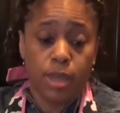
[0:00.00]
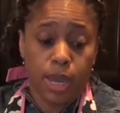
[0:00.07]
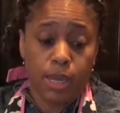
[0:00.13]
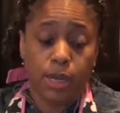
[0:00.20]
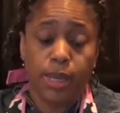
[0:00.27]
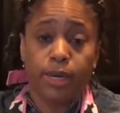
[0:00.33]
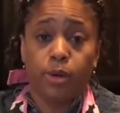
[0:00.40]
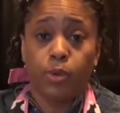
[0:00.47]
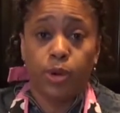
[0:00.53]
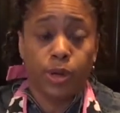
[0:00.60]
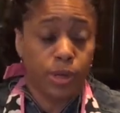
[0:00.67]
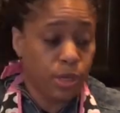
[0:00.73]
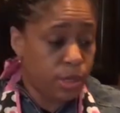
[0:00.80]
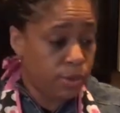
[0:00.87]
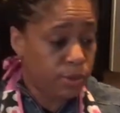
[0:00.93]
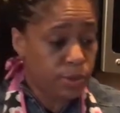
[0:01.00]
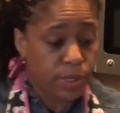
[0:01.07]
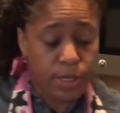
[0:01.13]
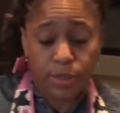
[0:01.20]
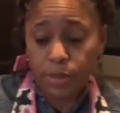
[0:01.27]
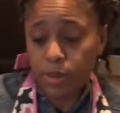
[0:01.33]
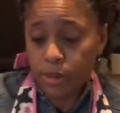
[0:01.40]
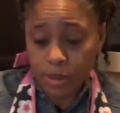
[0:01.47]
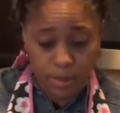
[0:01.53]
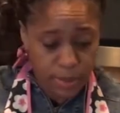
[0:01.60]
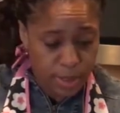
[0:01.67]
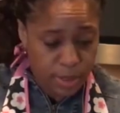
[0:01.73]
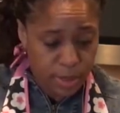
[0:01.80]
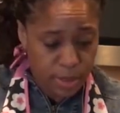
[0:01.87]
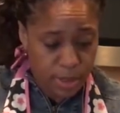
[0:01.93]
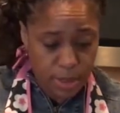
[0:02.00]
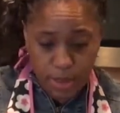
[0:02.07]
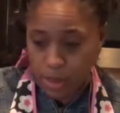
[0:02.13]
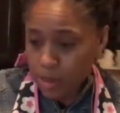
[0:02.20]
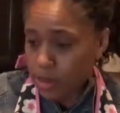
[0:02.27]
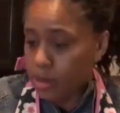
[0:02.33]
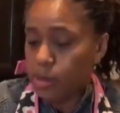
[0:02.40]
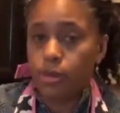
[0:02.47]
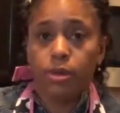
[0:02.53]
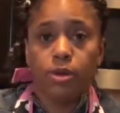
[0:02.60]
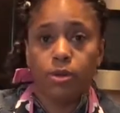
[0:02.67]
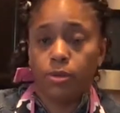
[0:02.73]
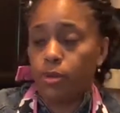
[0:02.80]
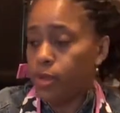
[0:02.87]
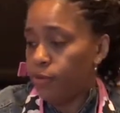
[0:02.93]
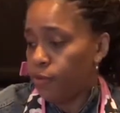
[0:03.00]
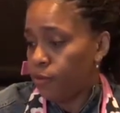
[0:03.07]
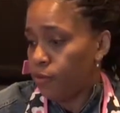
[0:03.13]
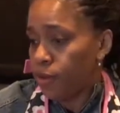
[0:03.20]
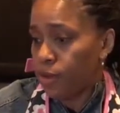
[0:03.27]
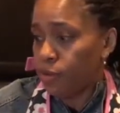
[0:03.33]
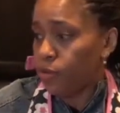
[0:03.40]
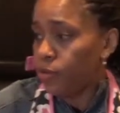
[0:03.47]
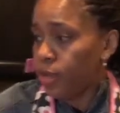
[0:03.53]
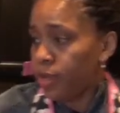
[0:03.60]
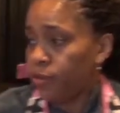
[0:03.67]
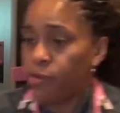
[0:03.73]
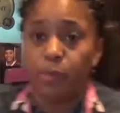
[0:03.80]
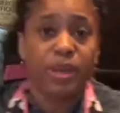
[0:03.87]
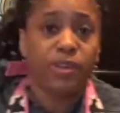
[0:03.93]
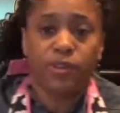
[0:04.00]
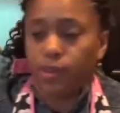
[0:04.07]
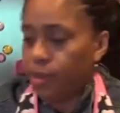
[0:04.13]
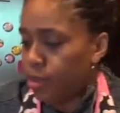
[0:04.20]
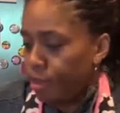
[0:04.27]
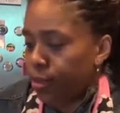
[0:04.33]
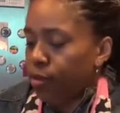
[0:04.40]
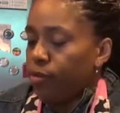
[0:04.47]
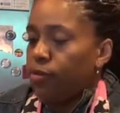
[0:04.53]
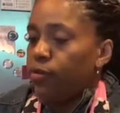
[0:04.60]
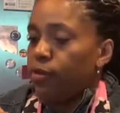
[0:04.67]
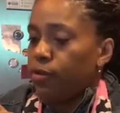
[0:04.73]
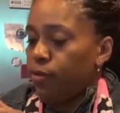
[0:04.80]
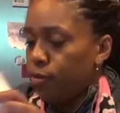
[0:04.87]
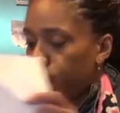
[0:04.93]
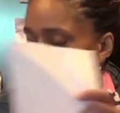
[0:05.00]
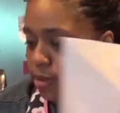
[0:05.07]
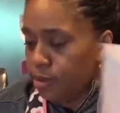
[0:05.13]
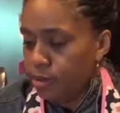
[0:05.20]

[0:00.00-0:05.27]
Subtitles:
I like to wear gloves when I do those because they, you know, leave your fingers like spicy. So, all